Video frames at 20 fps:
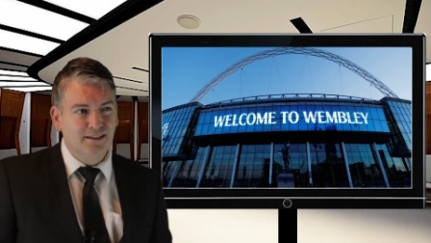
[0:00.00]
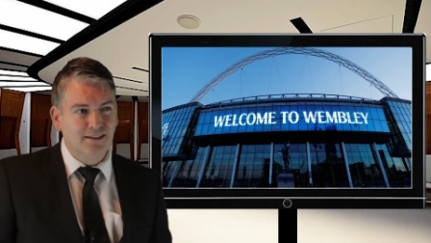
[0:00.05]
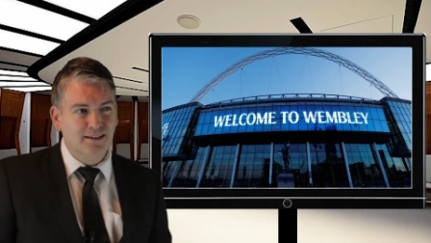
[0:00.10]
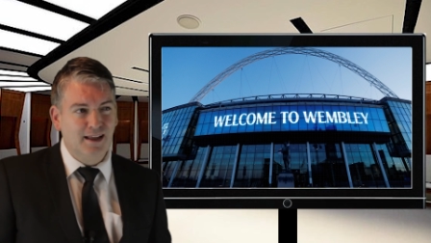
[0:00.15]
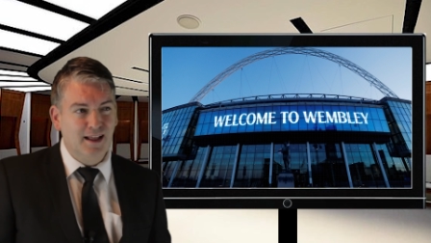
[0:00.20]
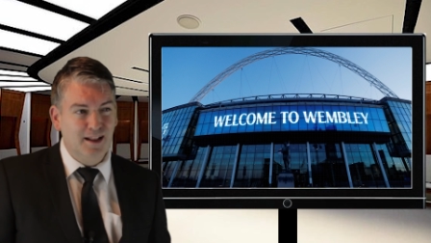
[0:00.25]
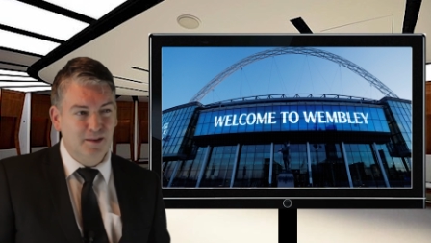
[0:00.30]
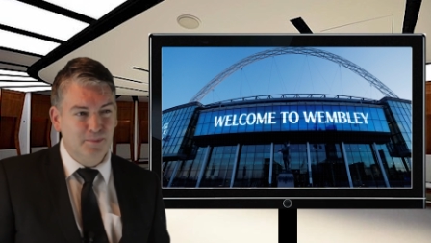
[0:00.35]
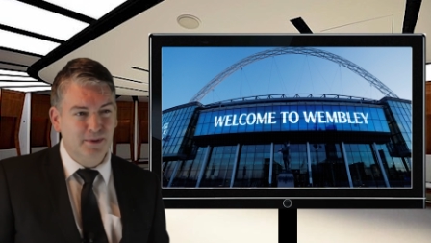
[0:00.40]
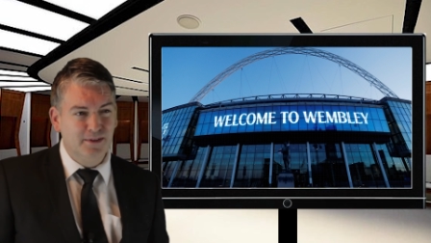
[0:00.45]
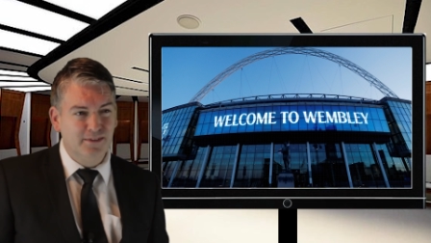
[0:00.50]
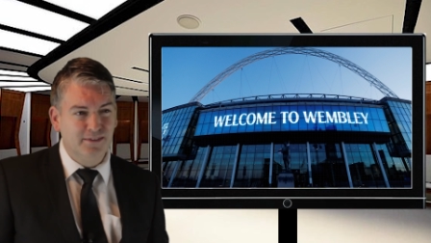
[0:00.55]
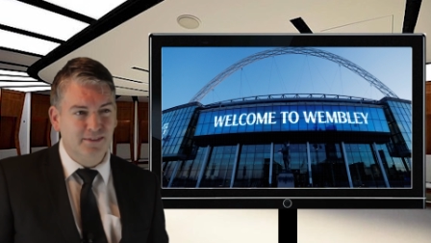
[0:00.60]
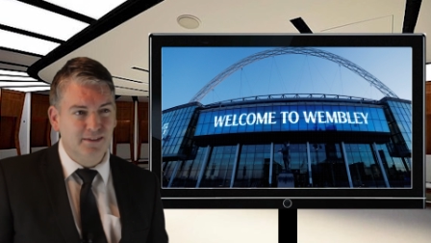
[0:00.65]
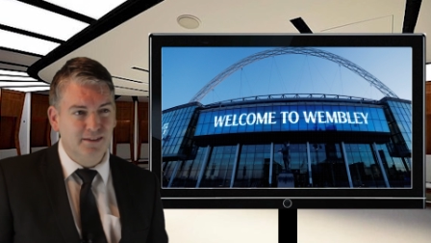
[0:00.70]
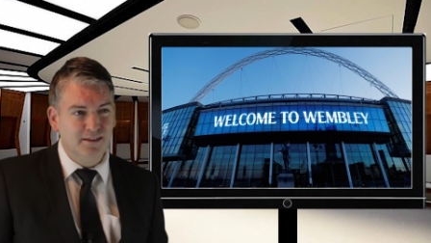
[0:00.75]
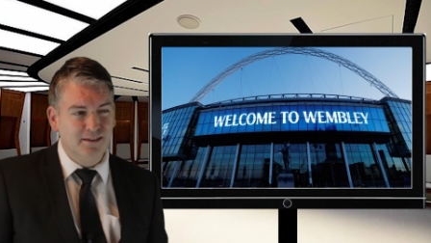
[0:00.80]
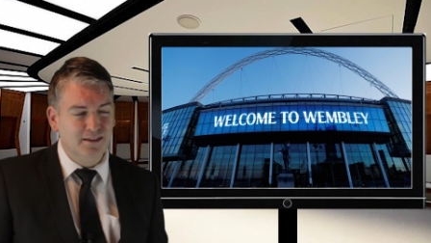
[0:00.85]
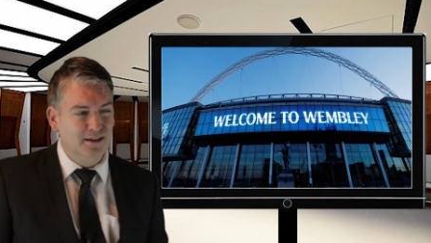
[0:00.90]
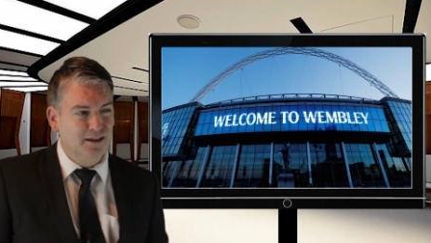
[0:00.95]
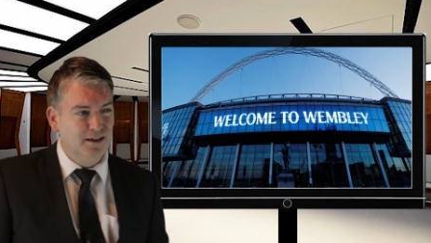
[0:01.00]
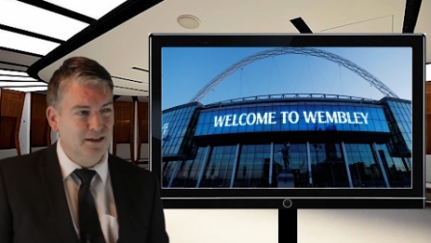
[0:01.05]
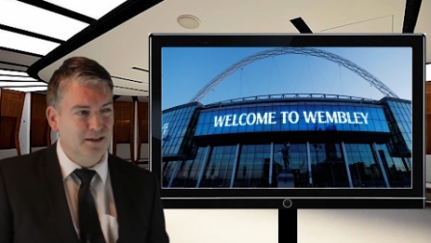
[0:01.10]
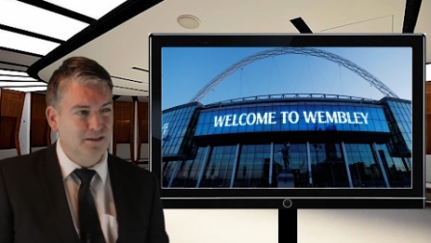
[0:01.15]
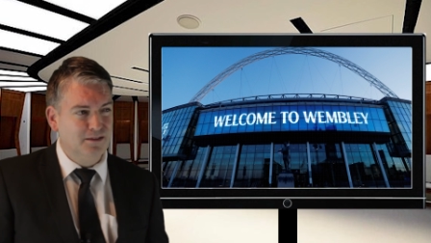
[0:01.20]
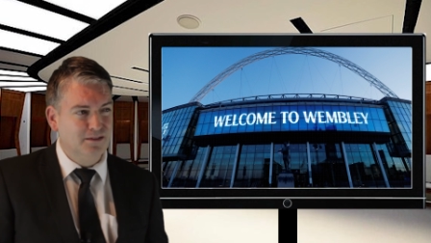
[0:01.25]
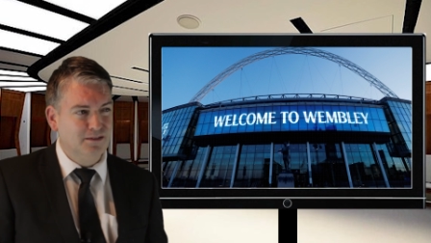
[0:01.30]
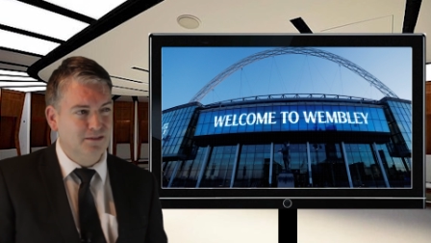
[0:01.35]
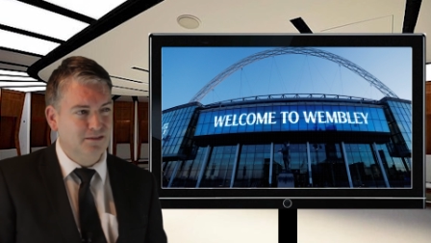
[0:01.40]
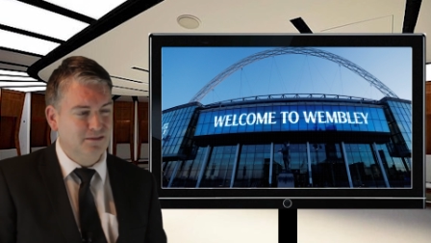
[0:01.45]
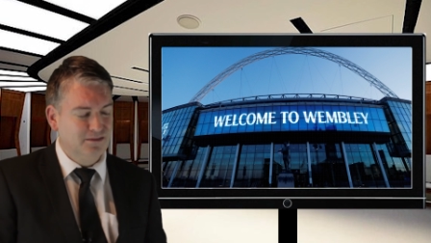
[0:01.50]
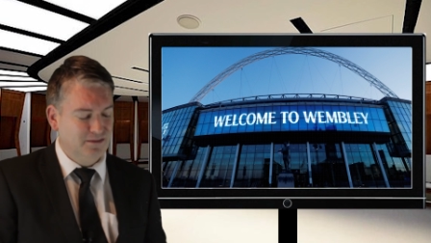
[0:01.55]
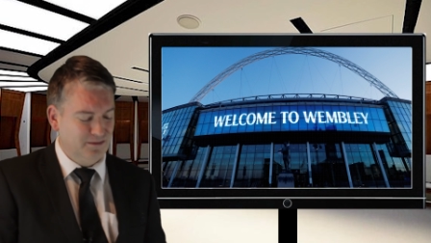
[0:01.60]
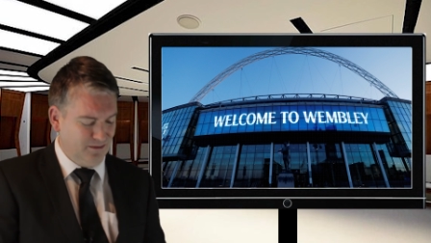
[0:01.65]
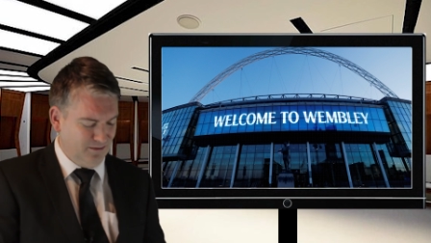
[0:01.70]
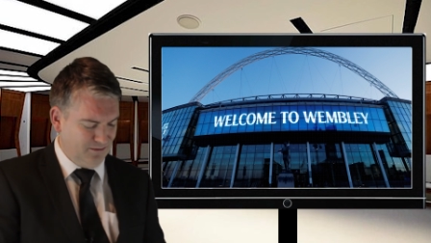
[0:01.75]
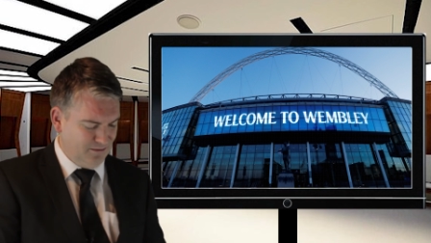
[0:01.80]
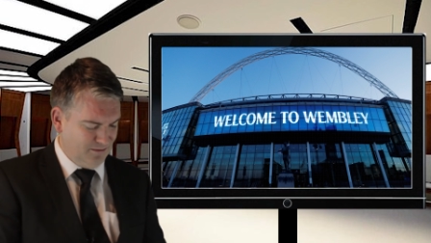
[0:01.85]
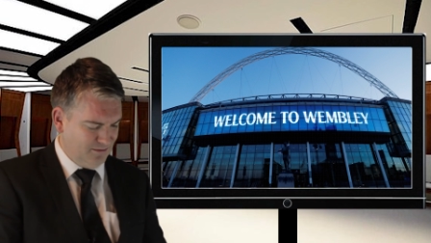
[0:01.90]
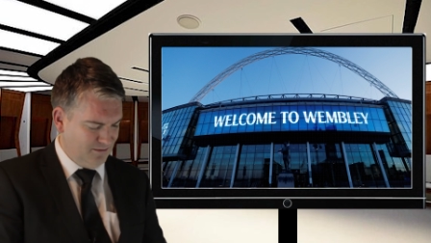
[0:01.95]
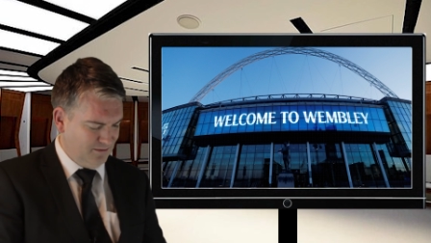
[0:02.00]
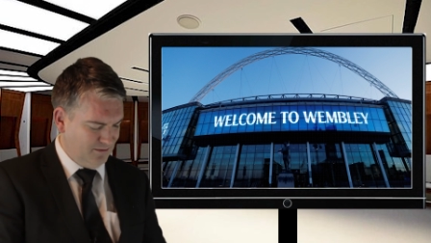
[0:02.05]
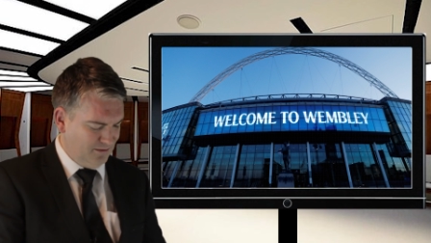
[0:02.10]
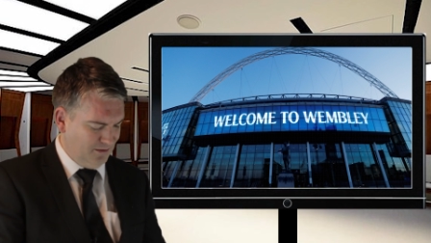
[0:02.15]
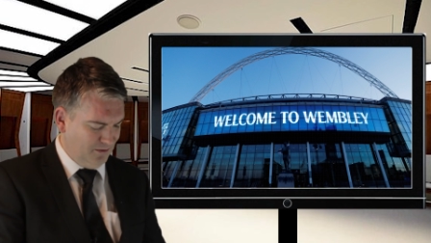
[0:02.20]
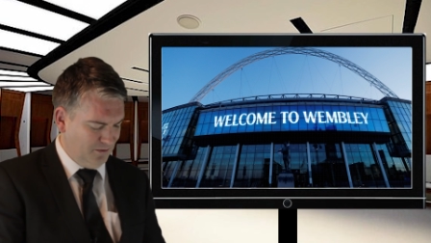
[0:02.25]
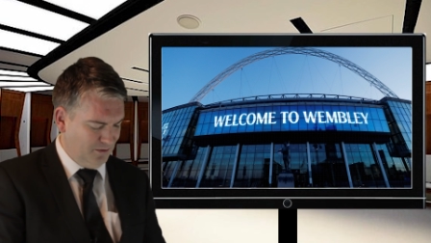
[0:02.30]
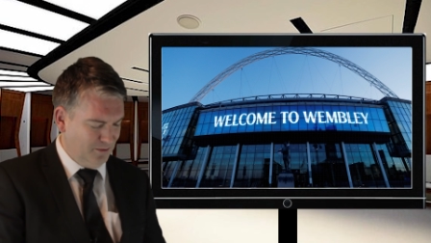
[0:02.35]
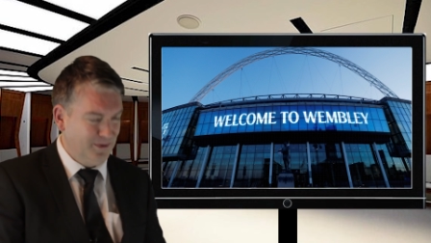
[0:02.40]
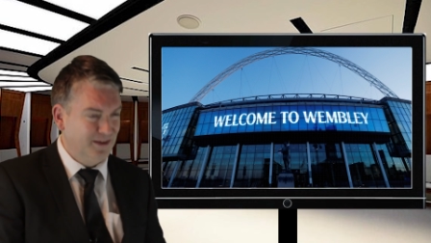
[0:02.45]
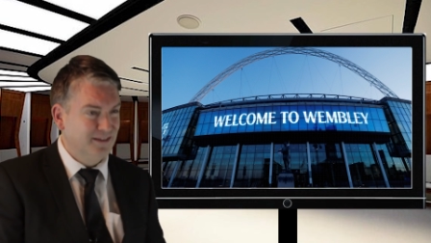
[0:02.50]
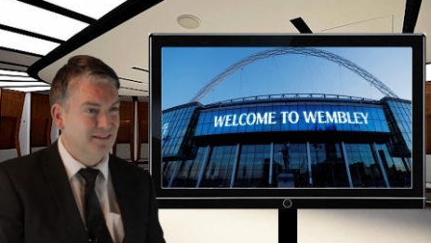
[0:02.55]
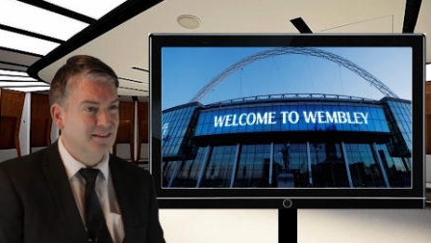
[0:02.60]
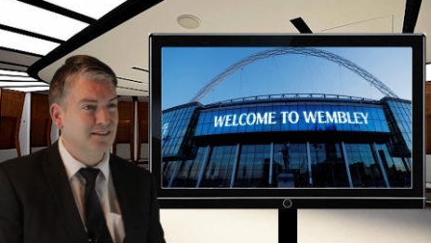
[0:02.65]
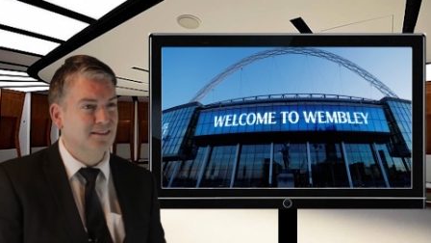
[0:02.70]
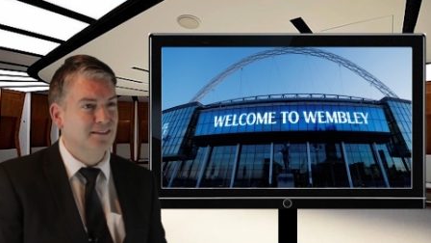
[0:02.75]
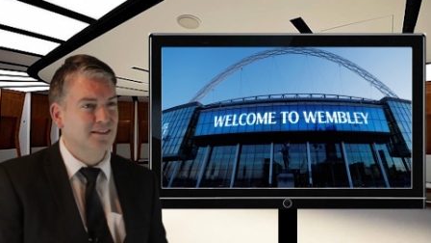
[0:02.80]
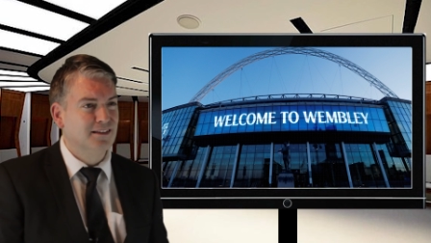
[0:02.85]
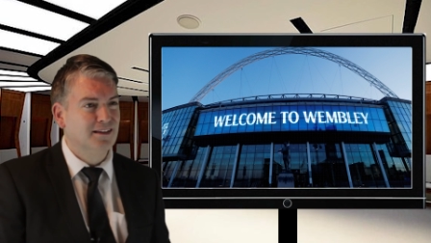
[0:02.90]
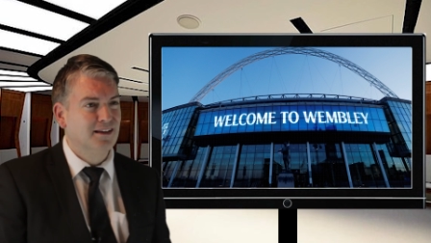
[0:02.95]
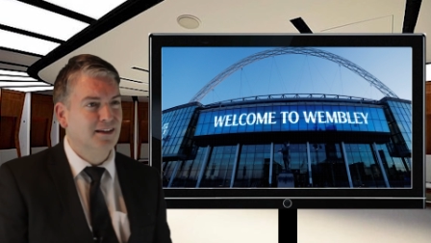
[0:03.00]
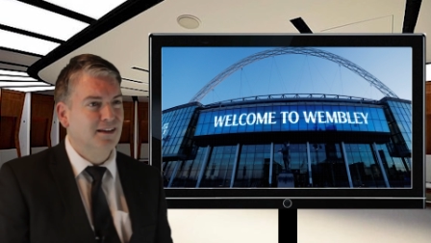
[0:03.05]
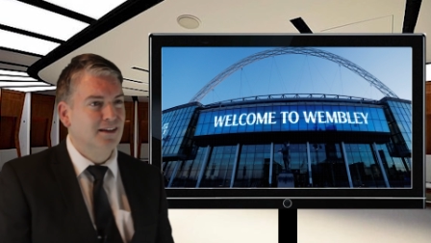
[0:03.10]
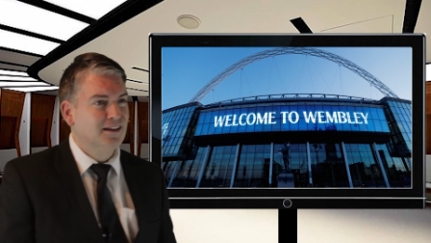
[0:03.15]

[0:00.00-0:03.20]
help you uh, do the business.